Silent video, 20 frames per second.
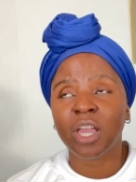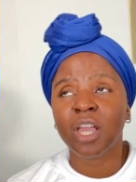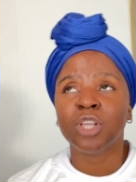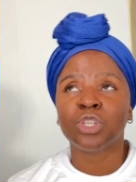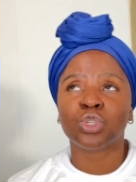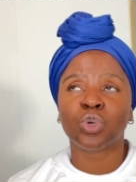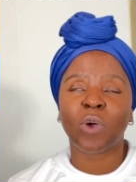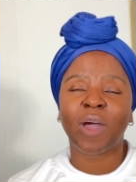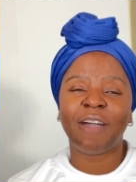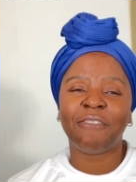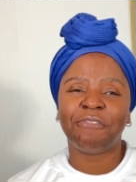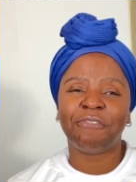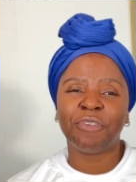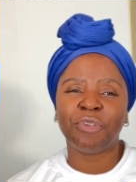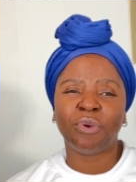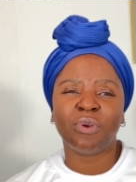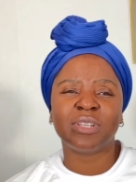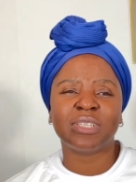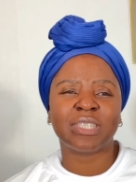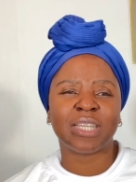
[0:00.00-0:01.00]
So I feel
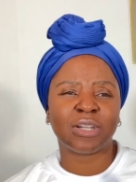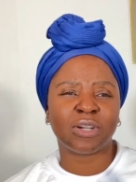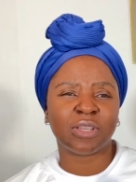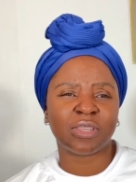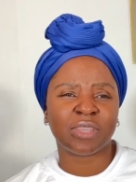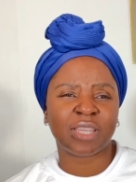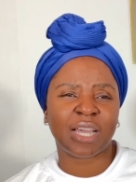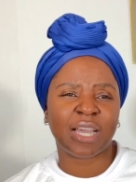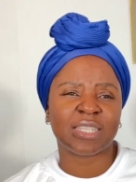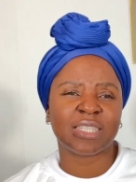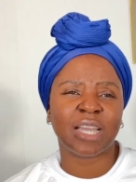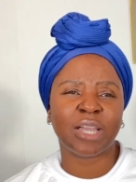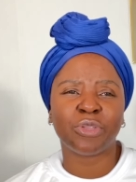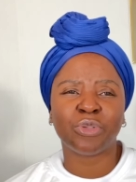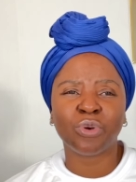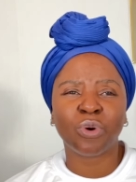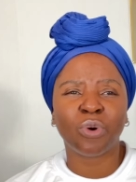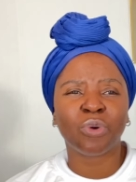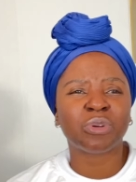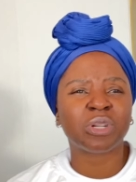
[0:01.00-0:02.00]
like now that
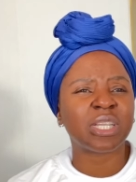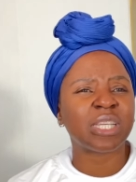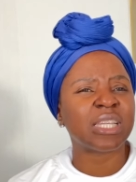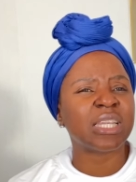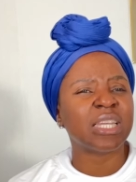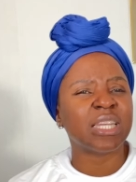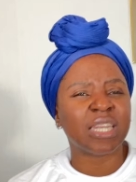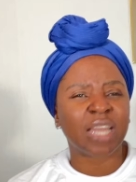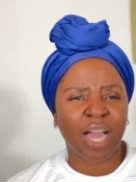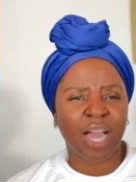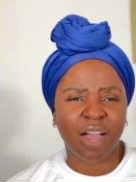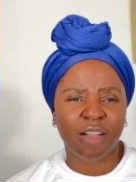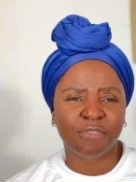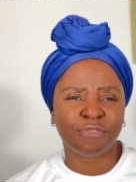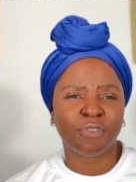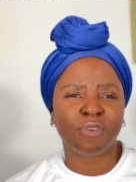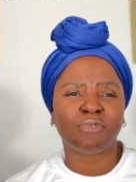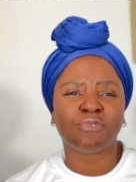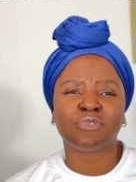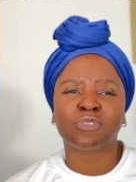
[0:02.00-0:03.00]
you already enough
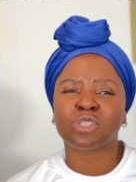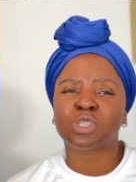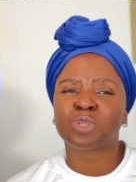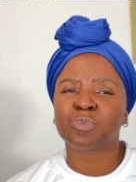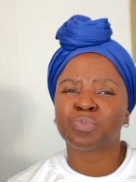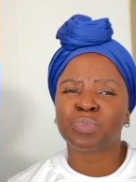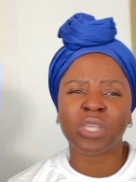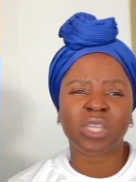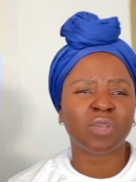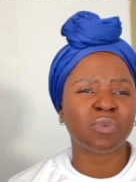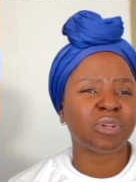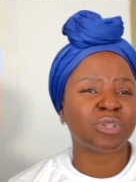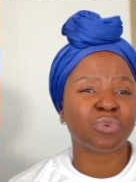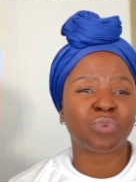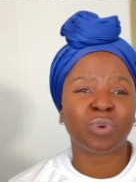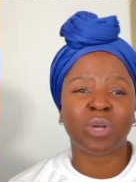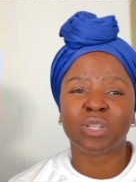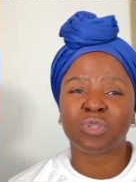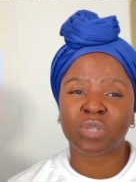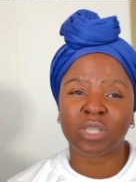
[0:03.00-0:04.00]
of speaking what you
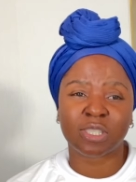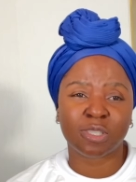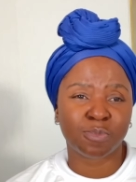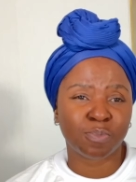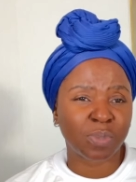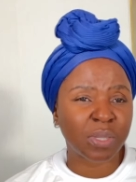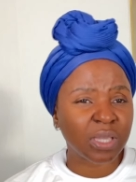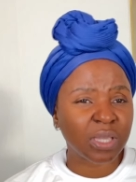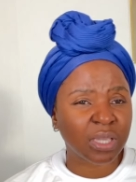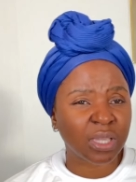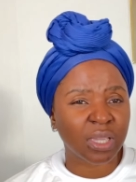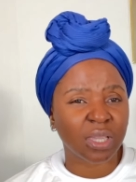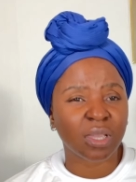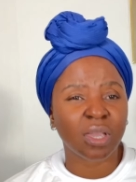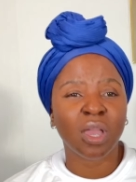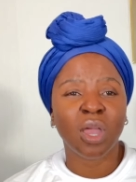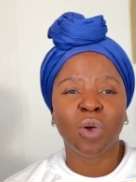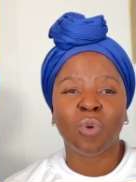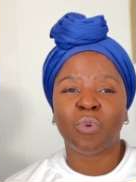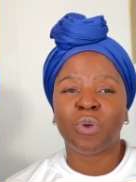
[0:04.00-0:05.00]
want to speaking.
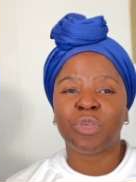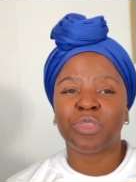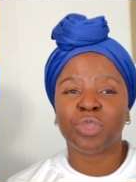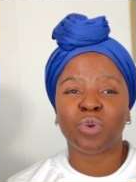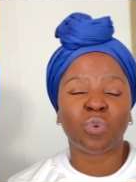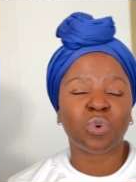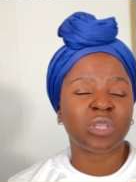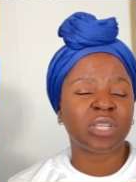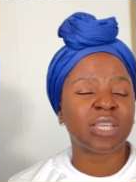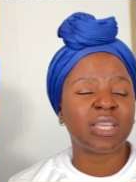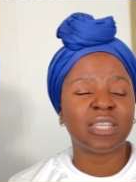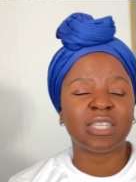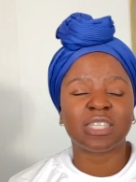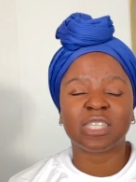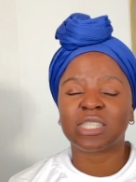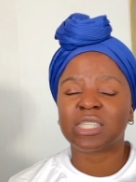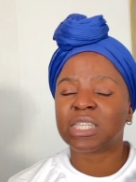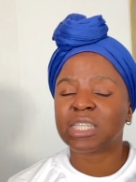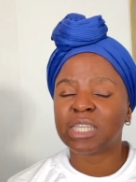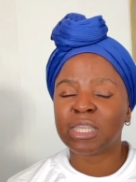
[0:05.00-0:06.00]
When the water
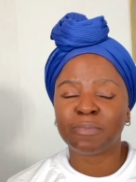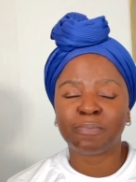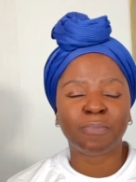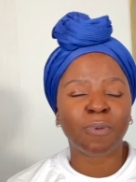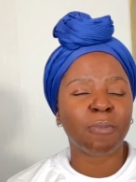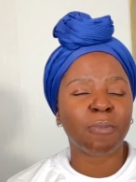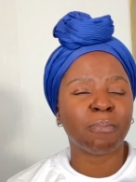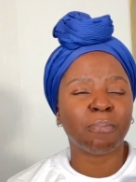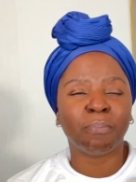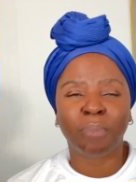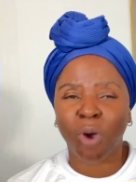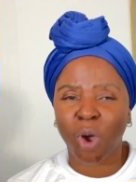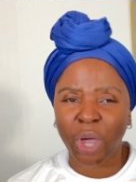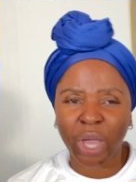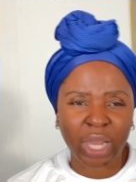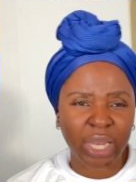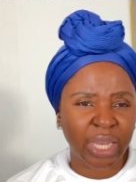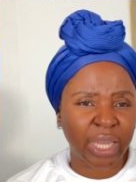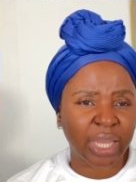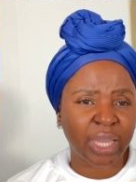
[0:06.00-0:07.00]
is keep
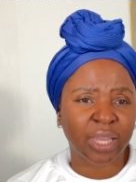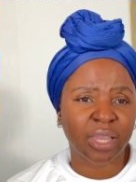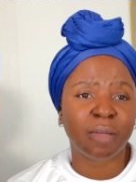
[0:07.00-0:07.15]
boiling,